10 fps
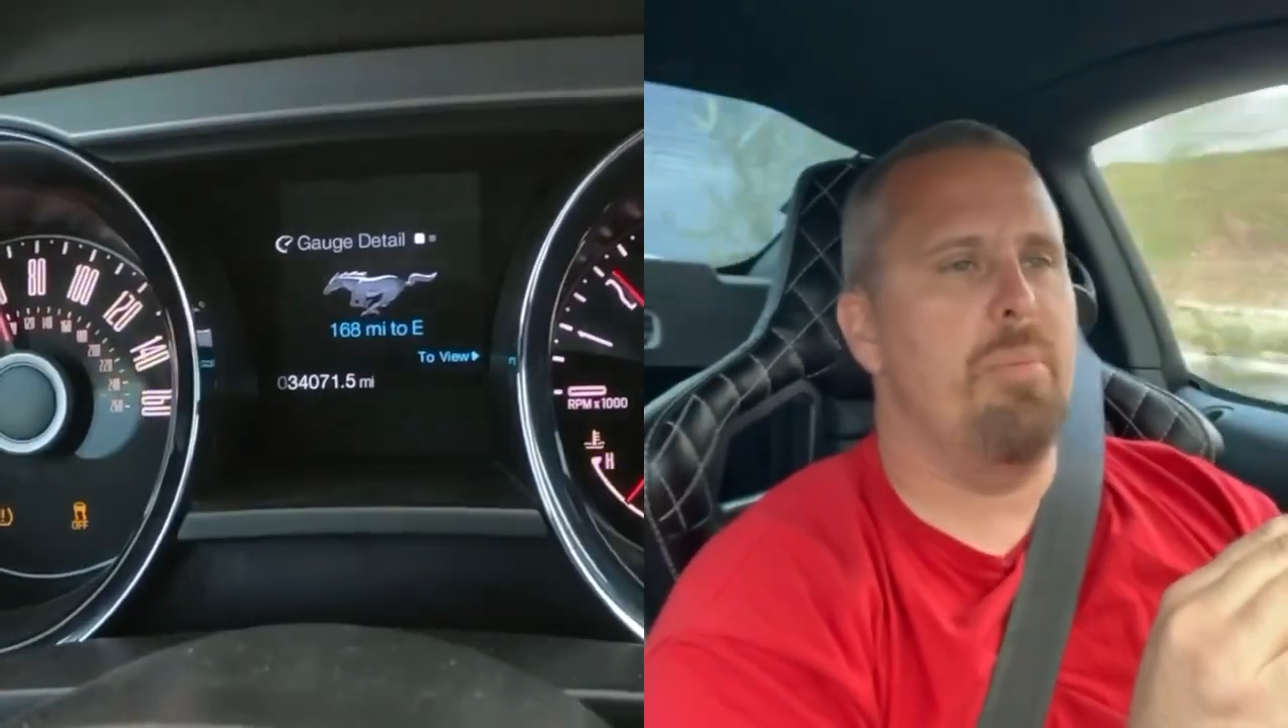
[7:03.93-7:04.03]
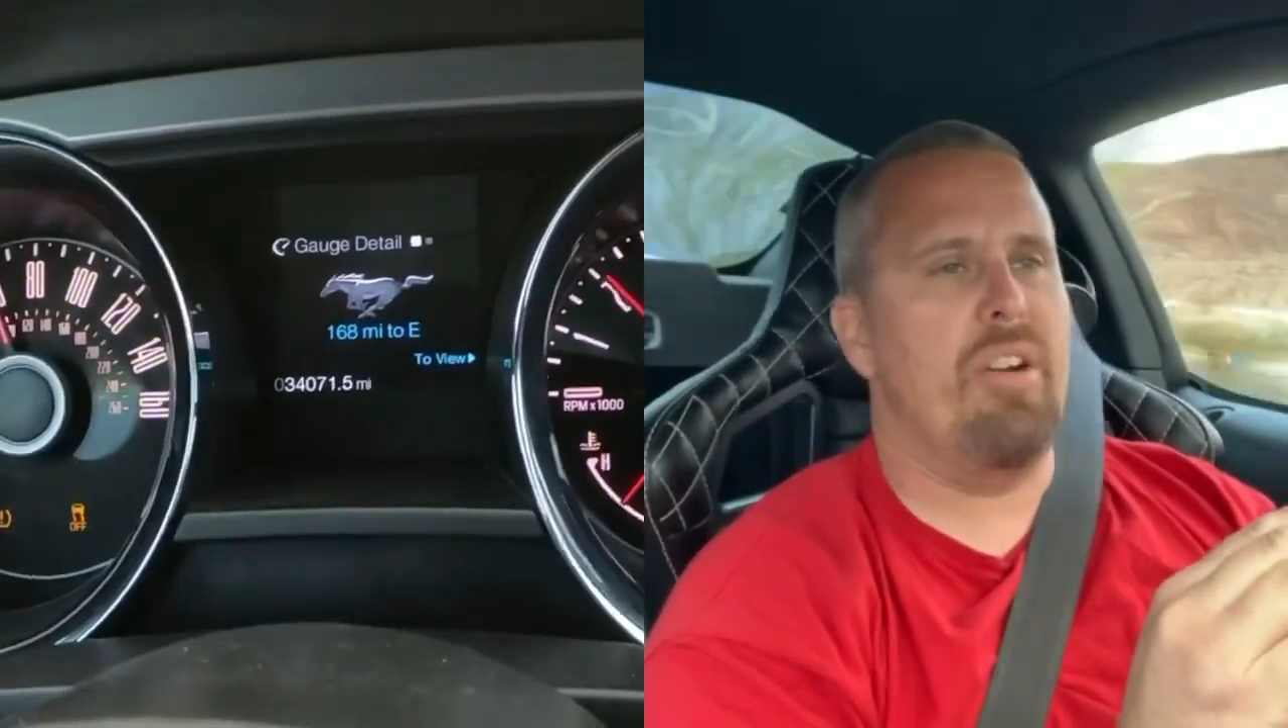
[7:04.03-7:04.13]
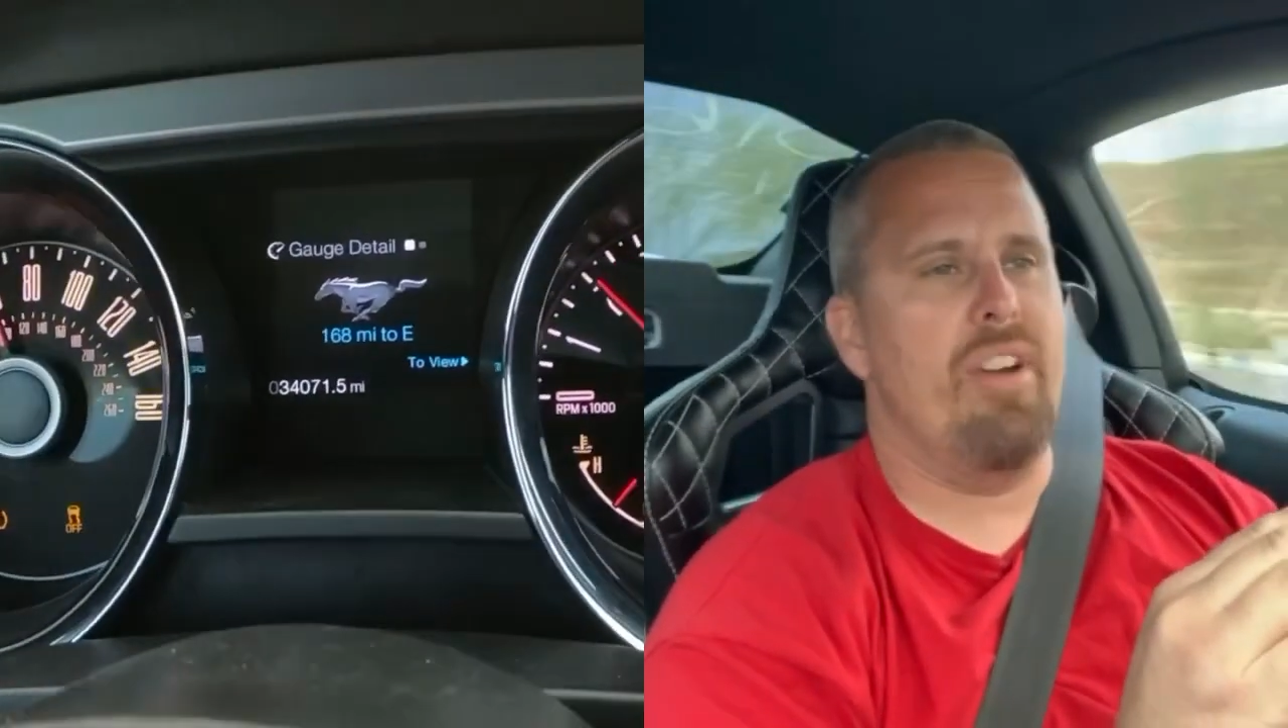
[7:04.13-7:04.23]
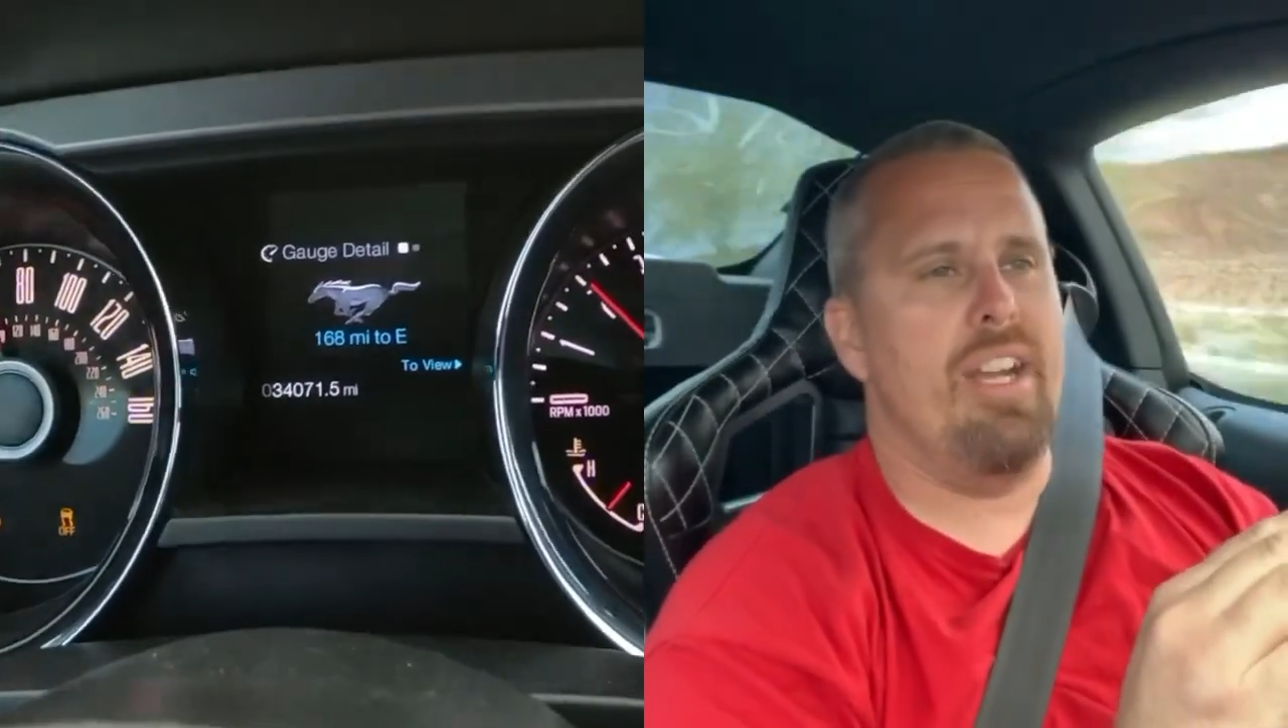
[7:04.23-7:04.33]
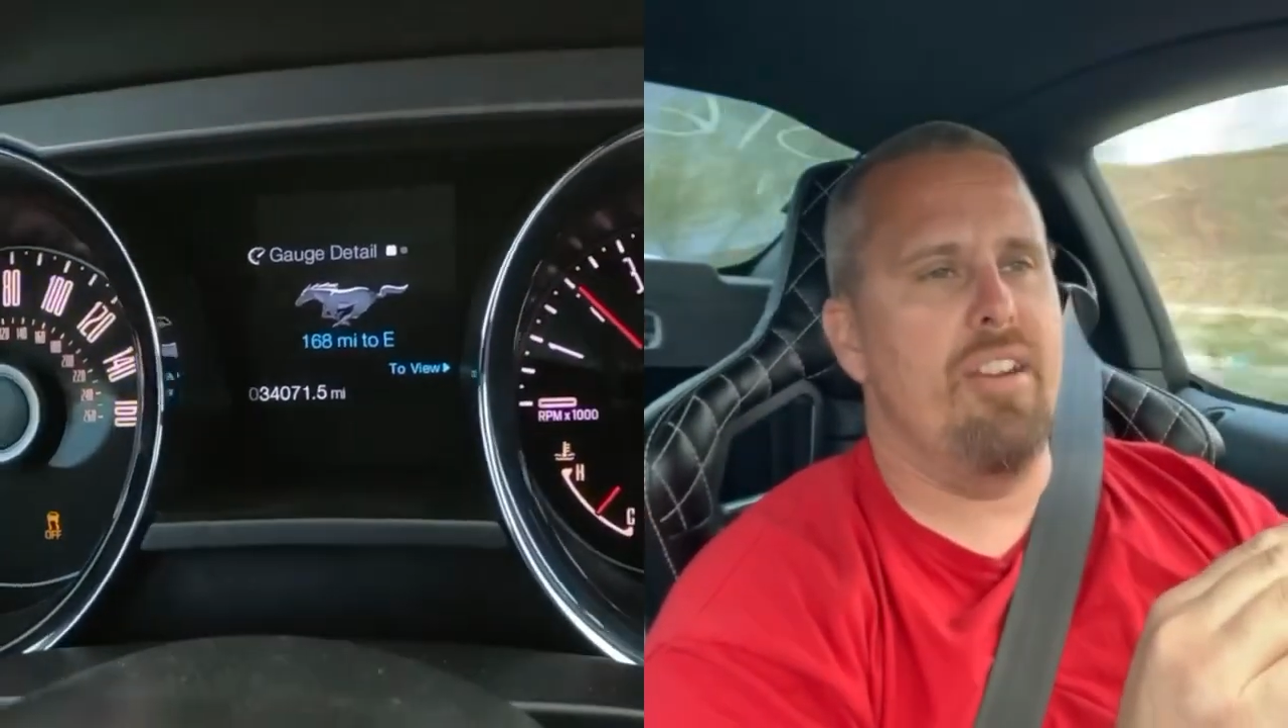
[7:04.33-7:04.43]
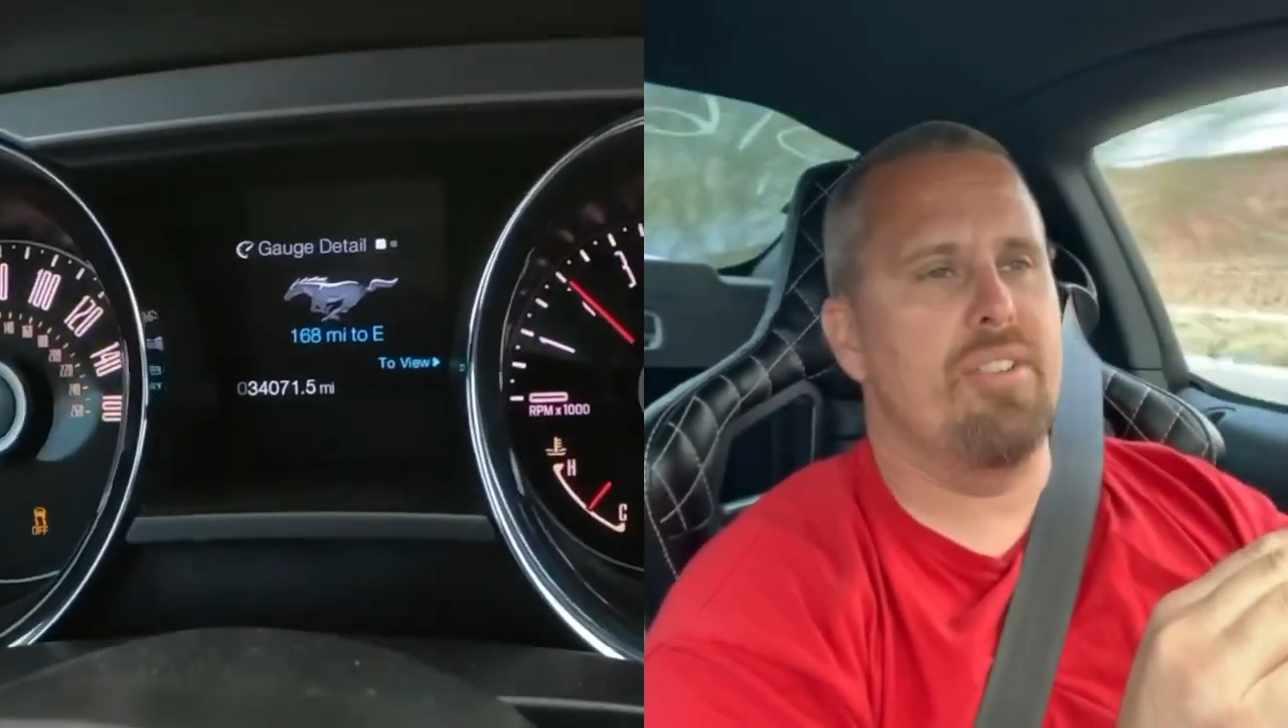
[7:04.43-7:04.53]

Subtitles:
radials